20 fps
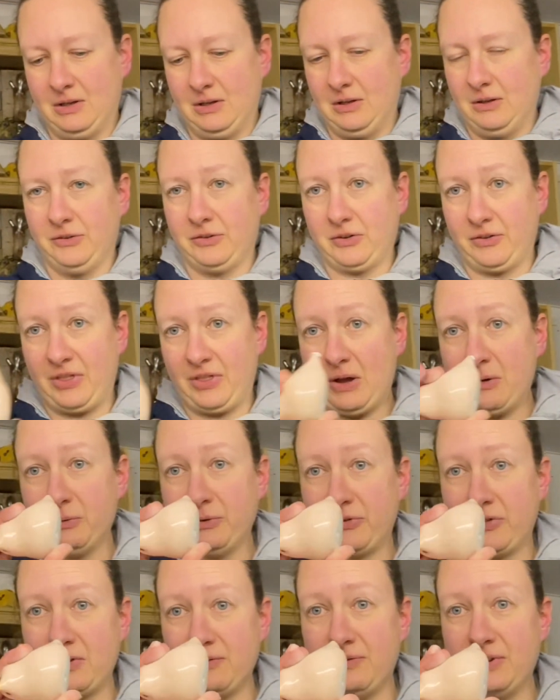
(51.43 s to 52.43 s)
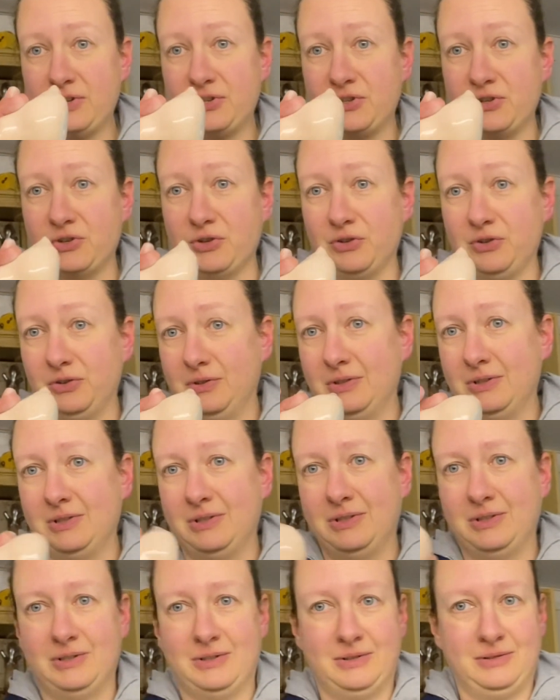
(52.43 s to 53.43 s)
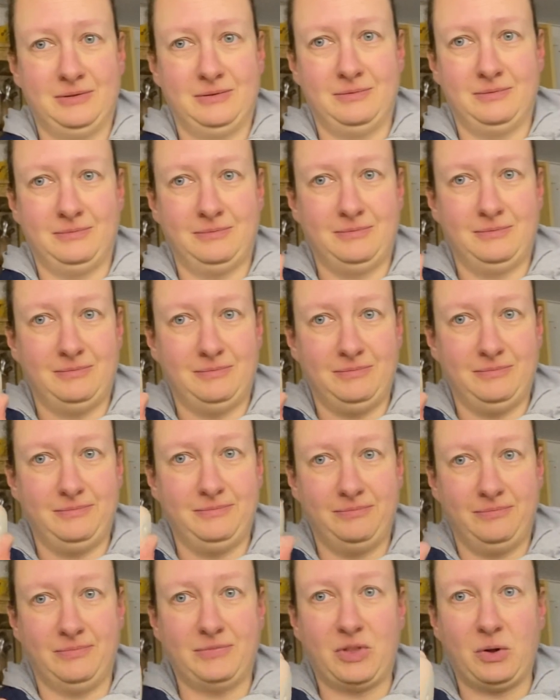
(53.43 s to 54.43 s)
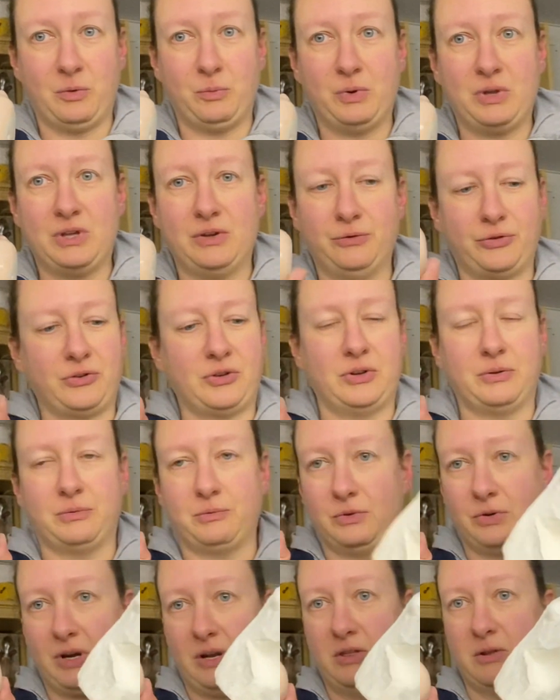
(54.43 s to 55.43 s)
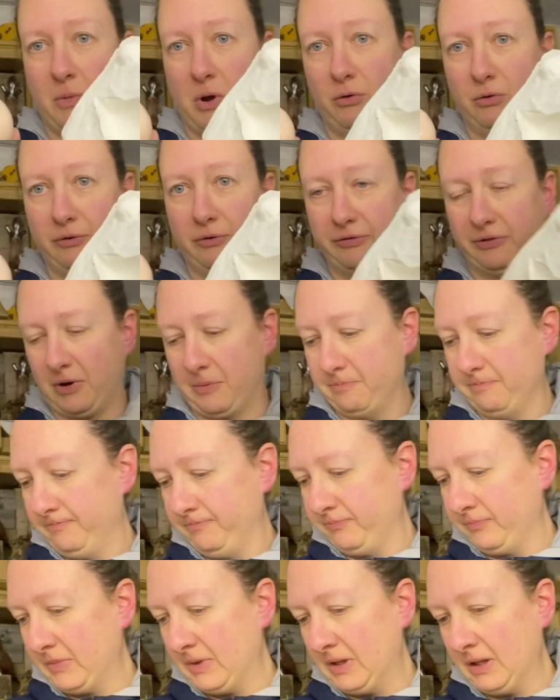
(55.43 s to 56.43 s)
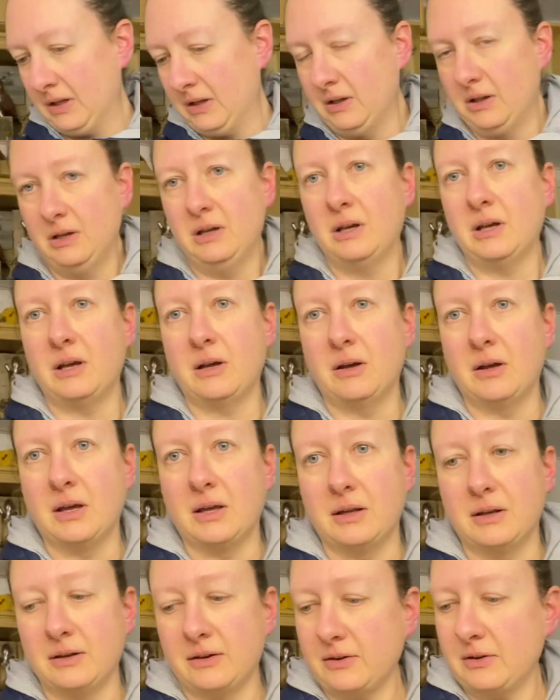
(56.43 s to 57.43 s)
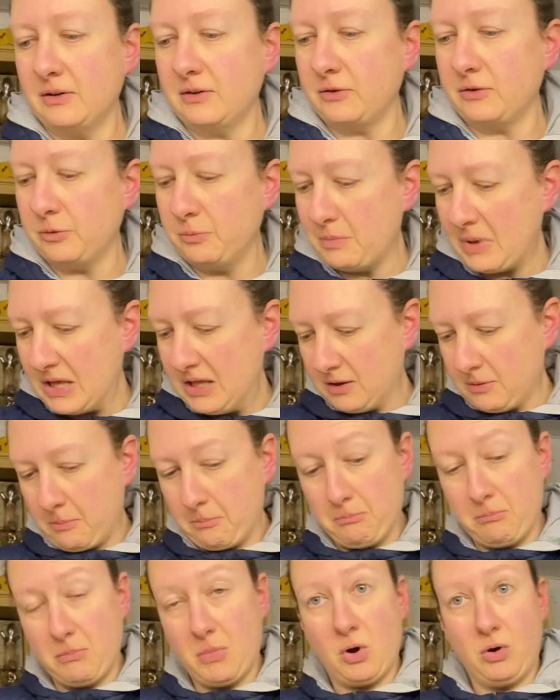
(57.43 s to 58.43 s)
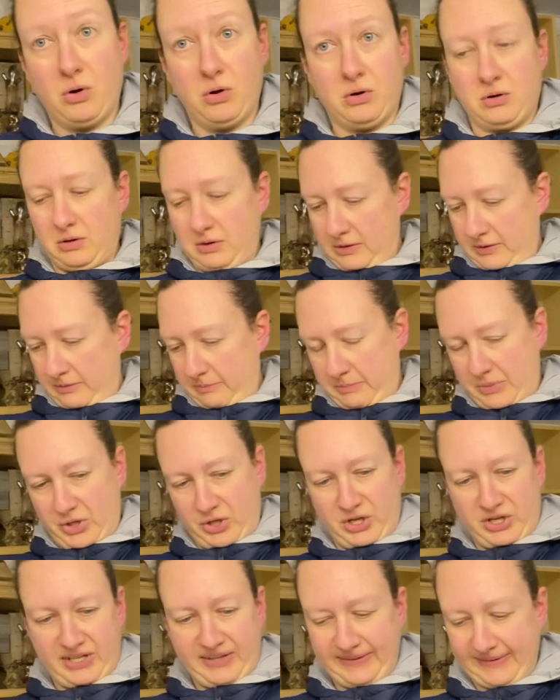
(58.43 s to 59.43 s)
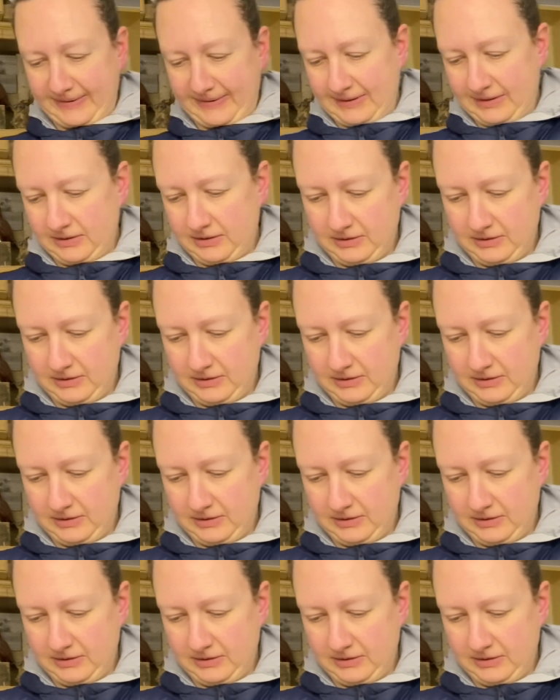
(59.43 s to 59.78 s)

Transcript: So that was the original that we used to create the mould from. And to make more birdies,